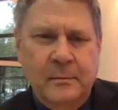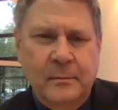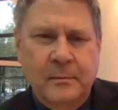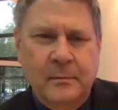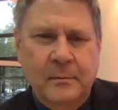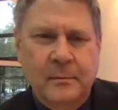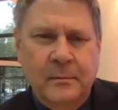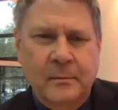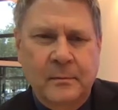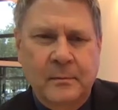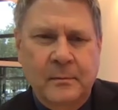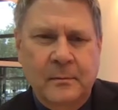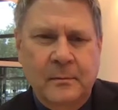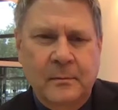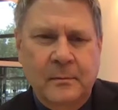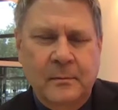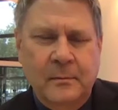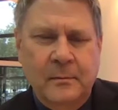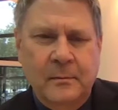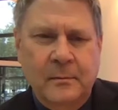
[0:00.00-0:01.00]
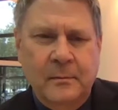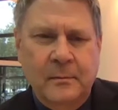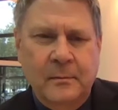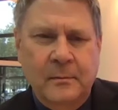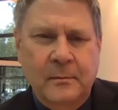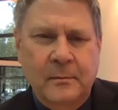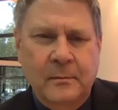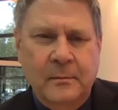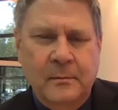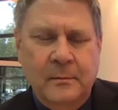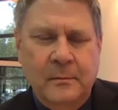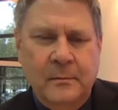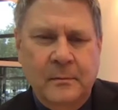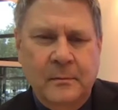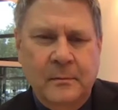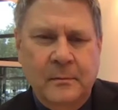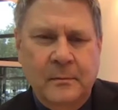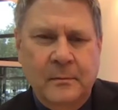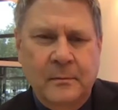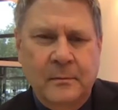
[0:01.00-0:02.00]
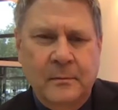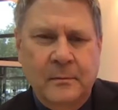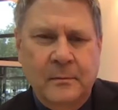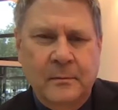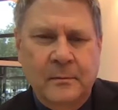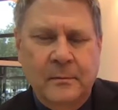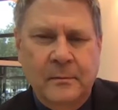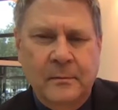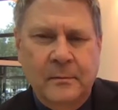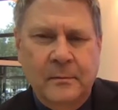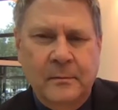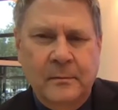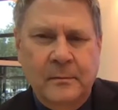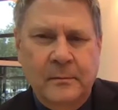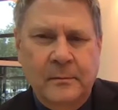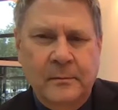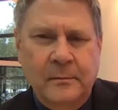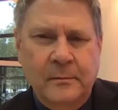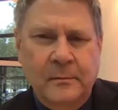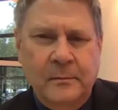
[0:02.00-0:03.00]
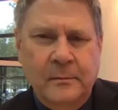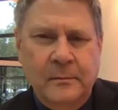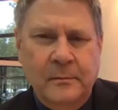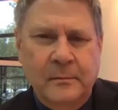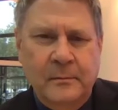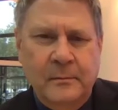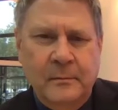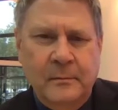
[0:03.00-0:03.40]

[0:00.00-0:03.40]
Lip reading: No words are spoken by the person on screen.